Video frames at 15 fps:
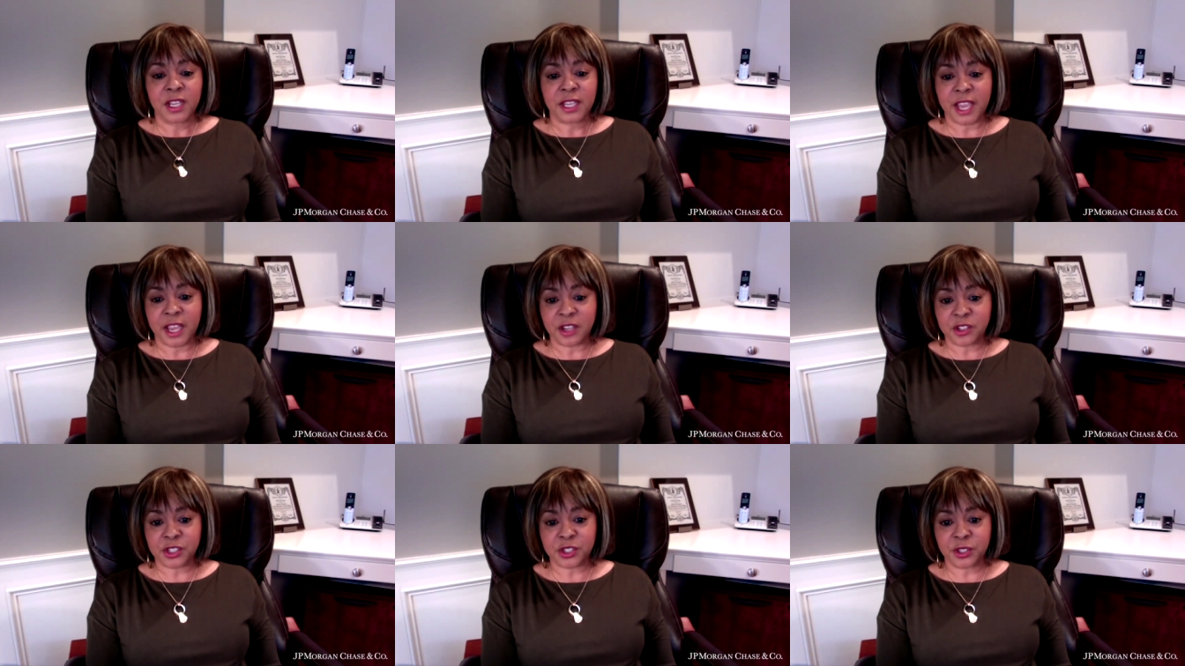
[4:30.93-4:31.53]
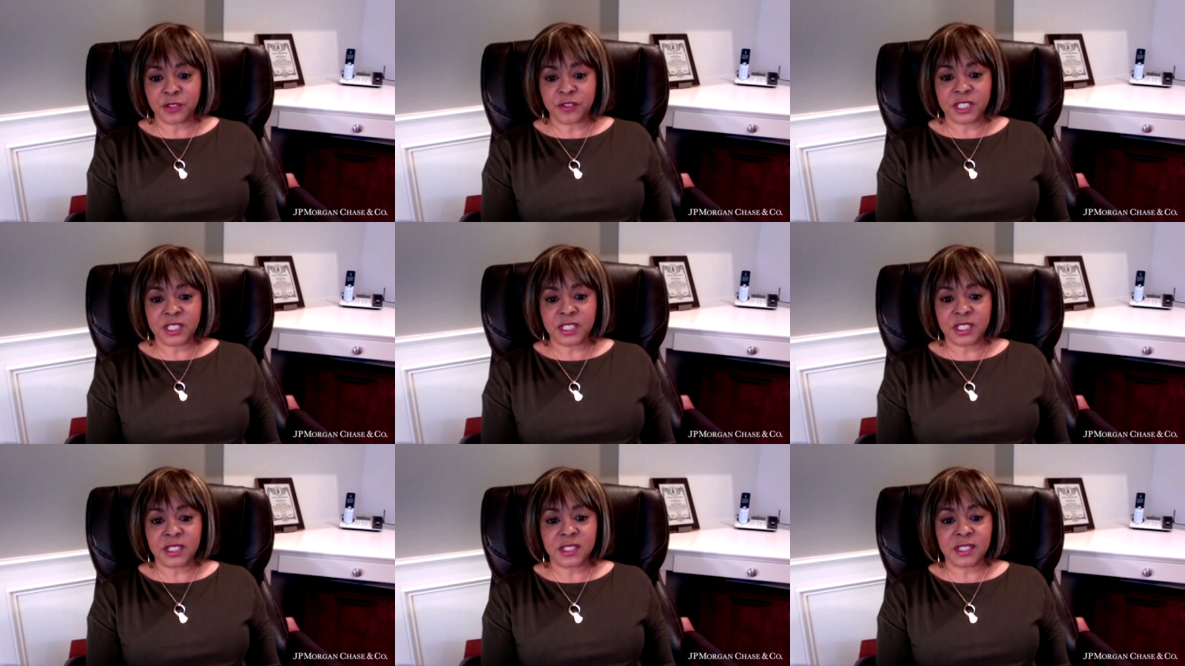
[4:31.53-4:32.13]
cash
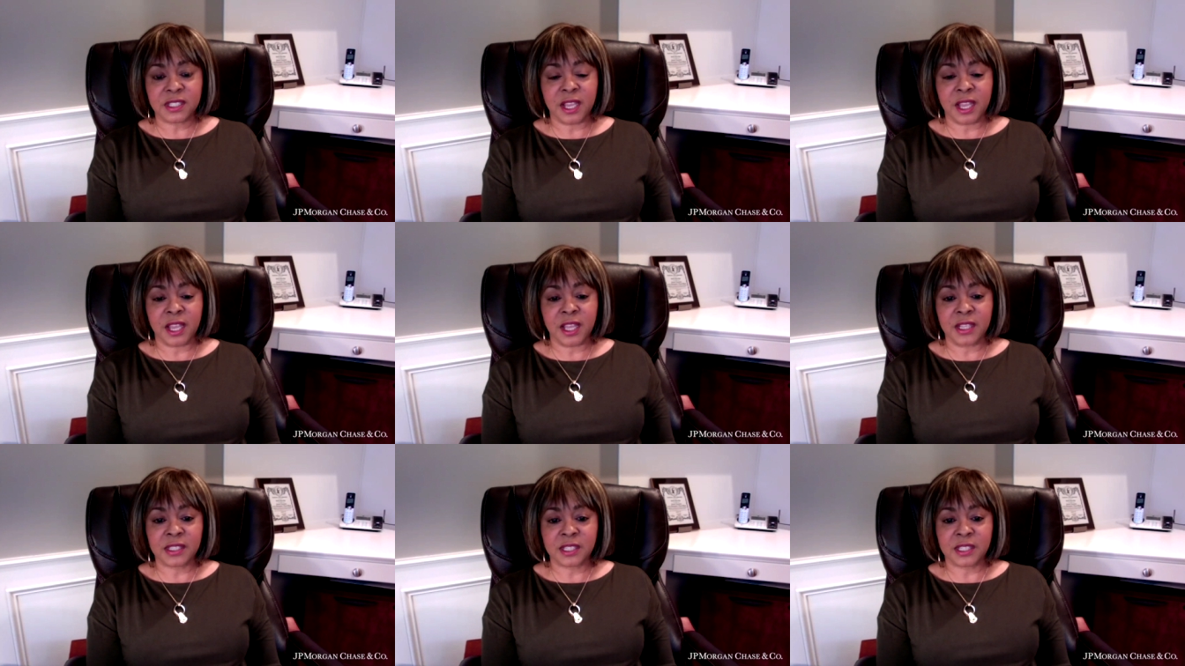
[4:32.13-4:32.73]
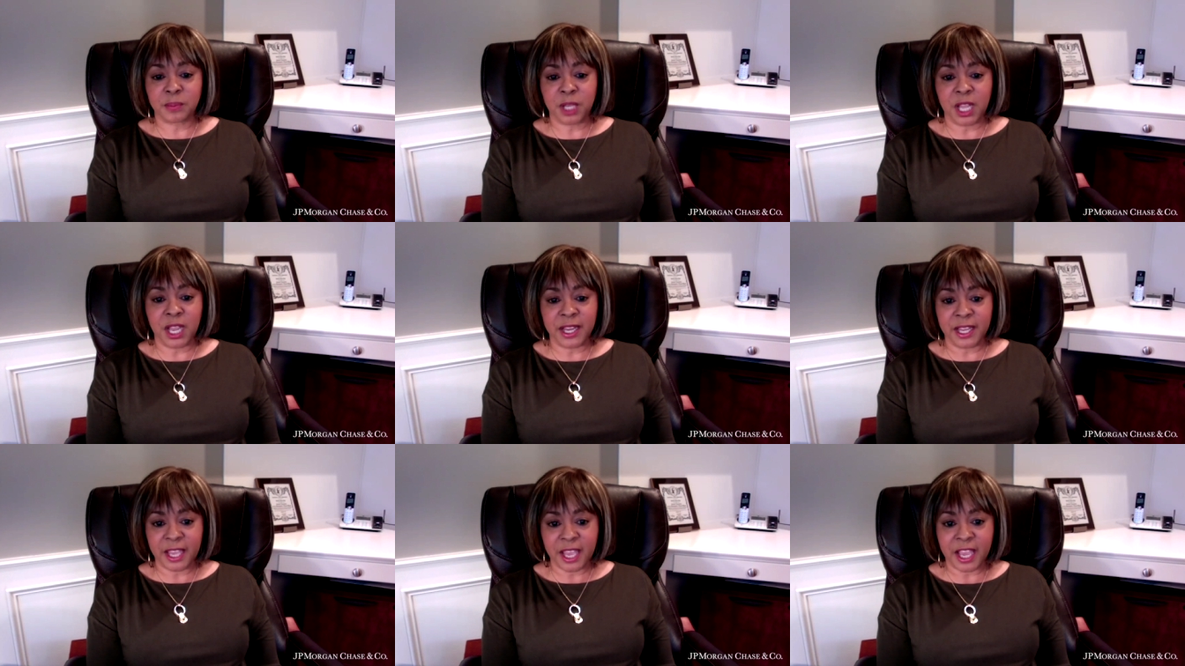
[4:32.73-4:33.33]
services, and
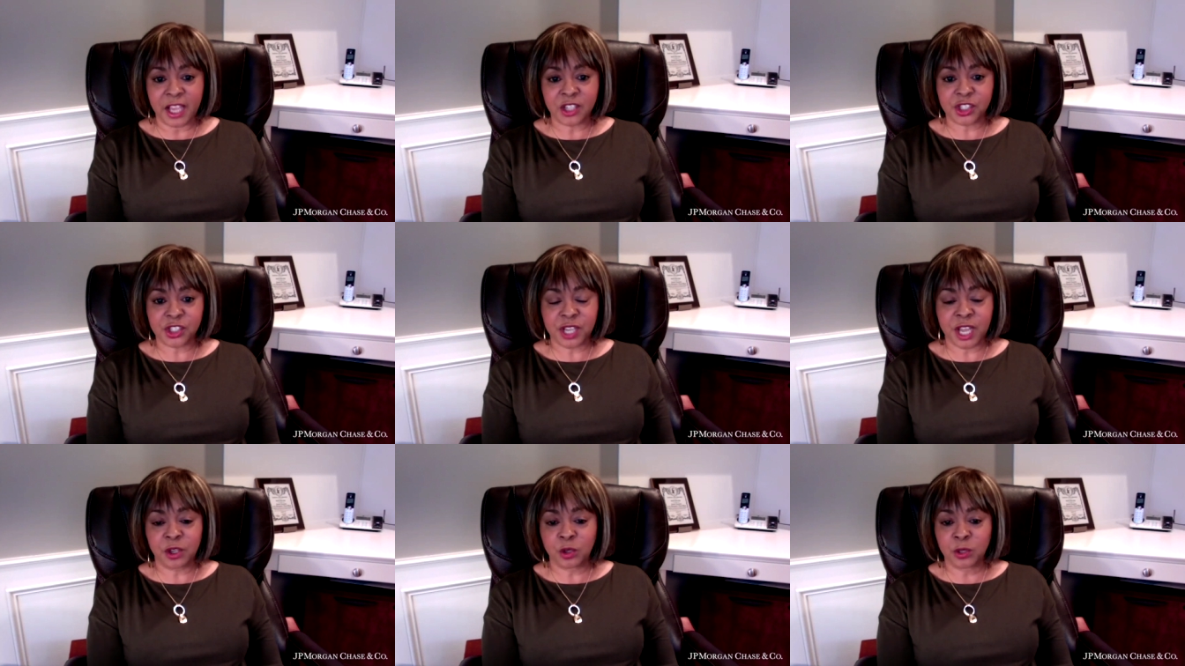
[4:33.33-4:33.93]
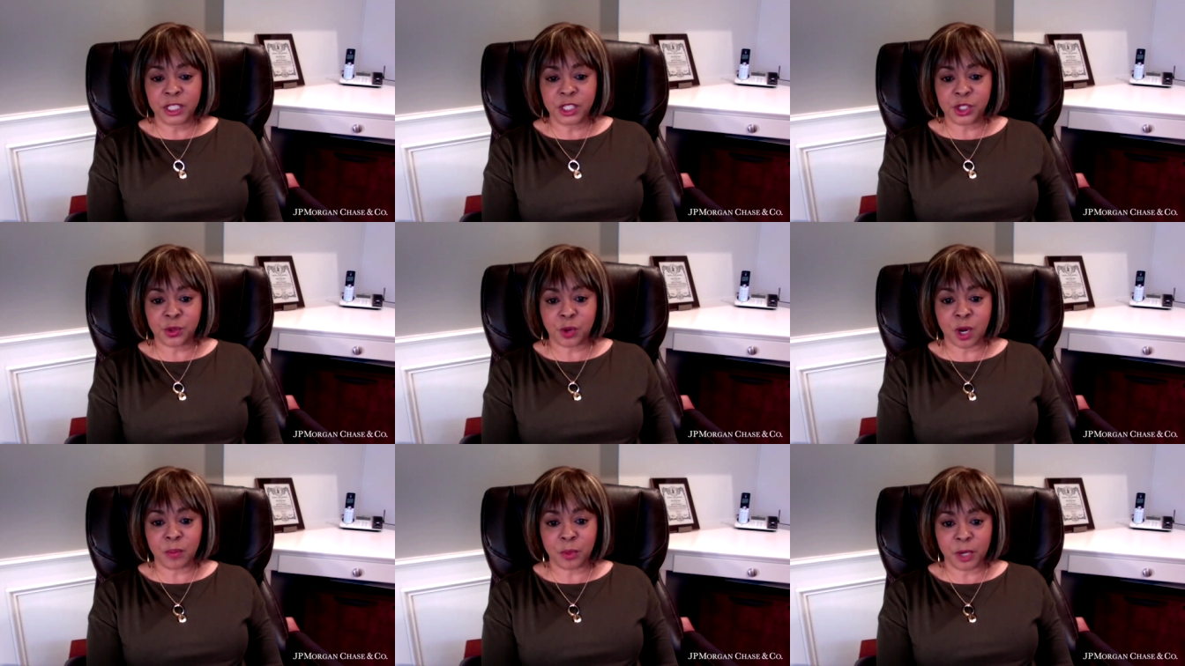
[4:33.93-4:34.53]
supplying cash not only
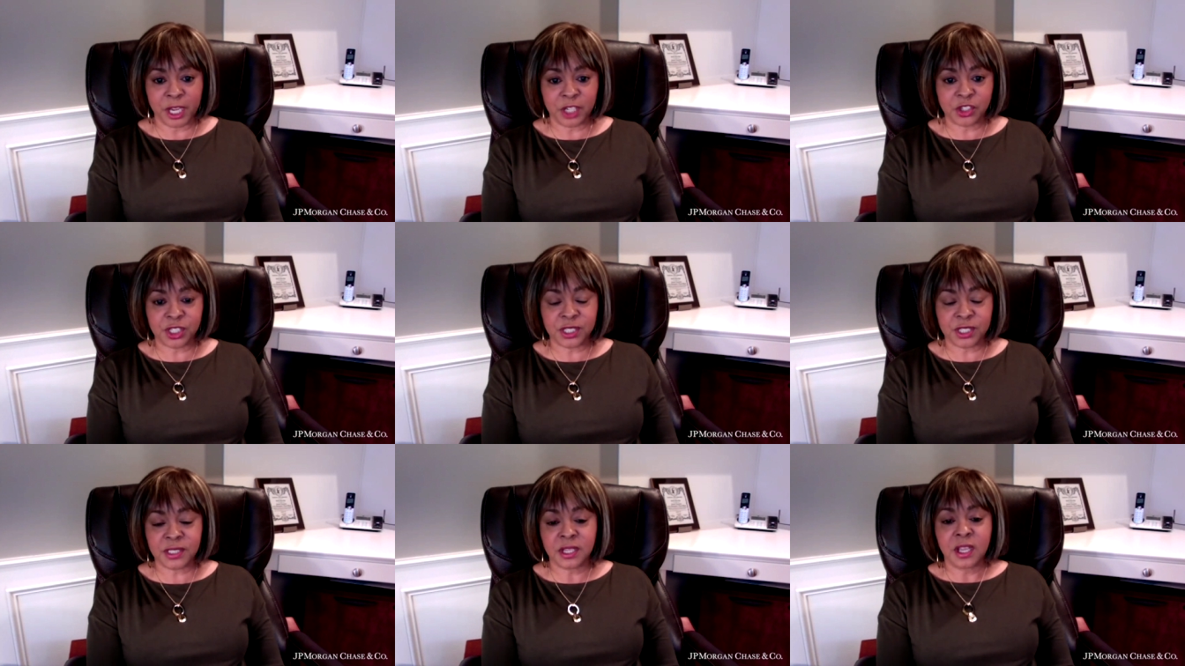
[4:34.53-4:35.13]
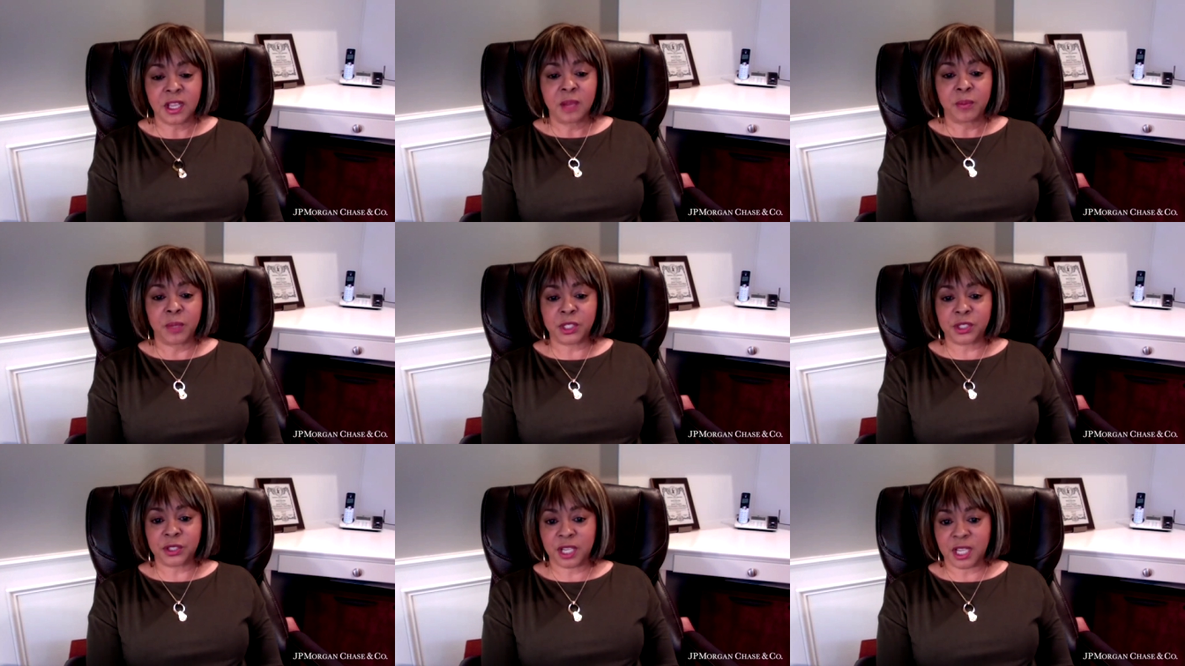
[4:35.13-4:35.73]
to our branches,
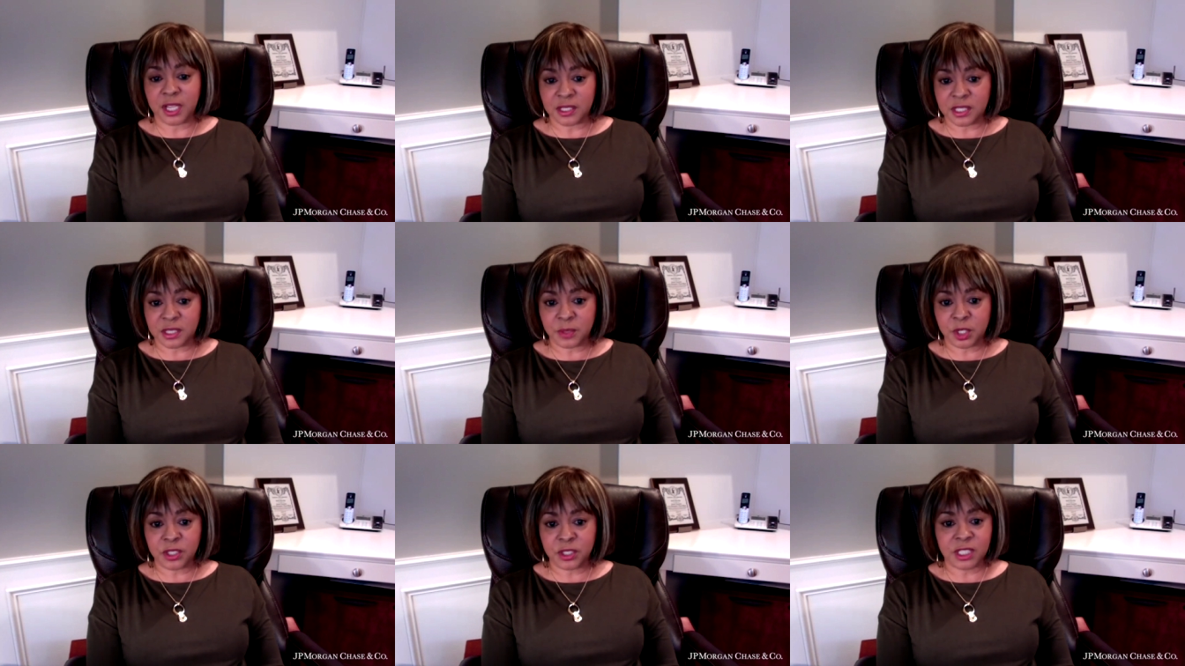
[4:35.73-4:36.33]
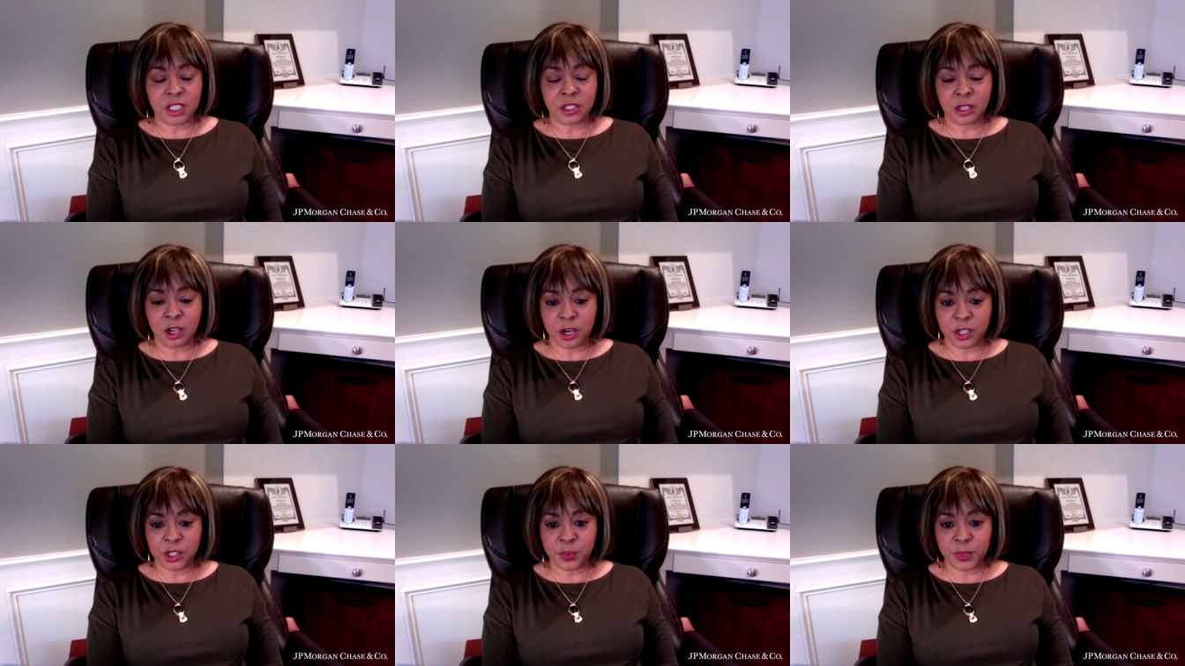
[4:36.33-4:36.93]
but to customers and
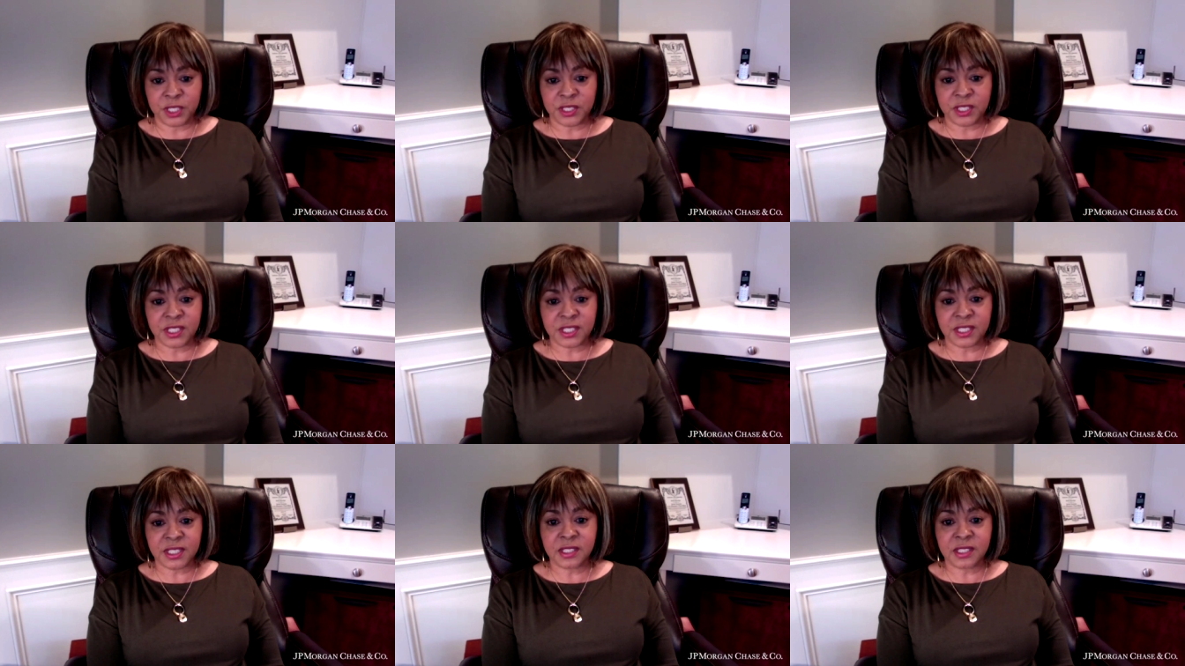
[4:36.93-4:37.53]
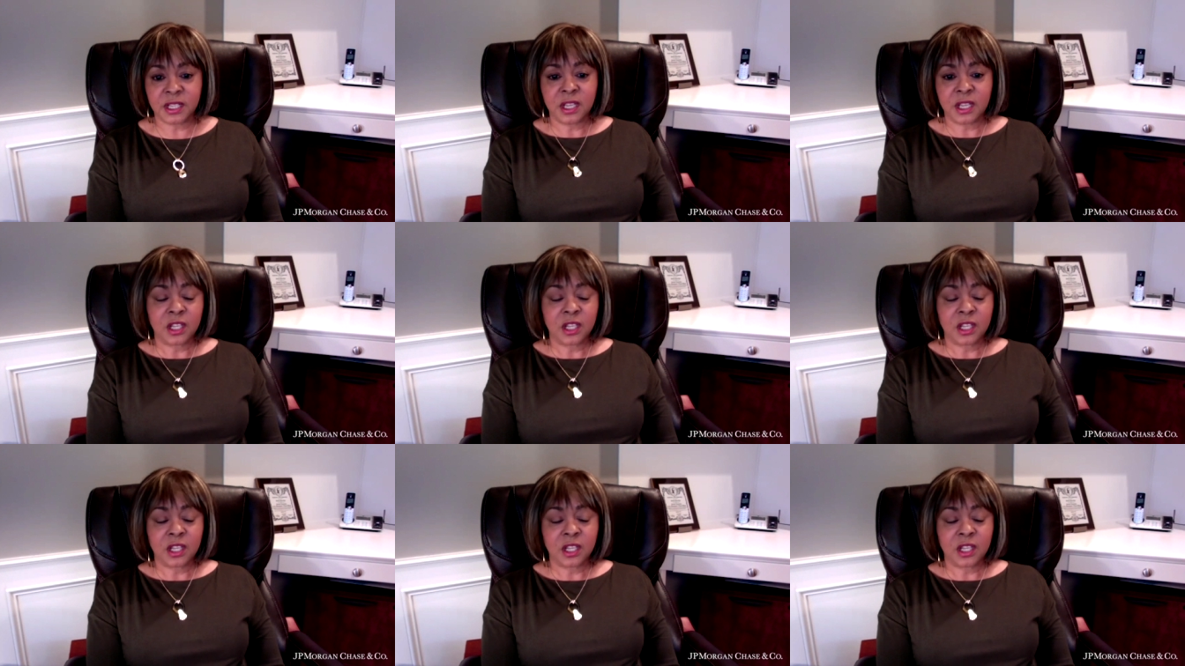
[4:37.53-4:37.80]
large businesses.